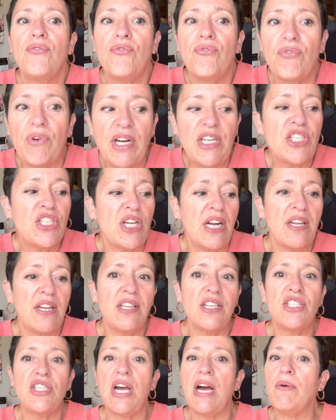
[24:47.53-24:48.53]
fresh out of the
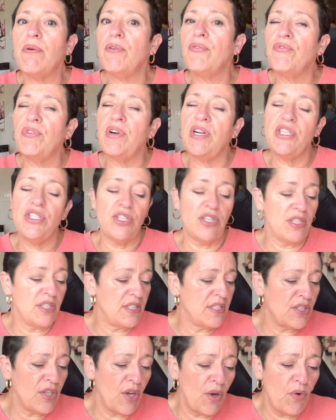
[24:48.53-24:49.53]
shower freshness,
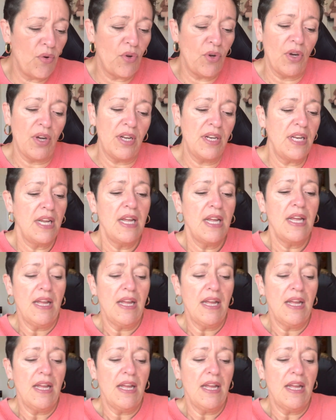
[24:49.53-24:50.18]
so good.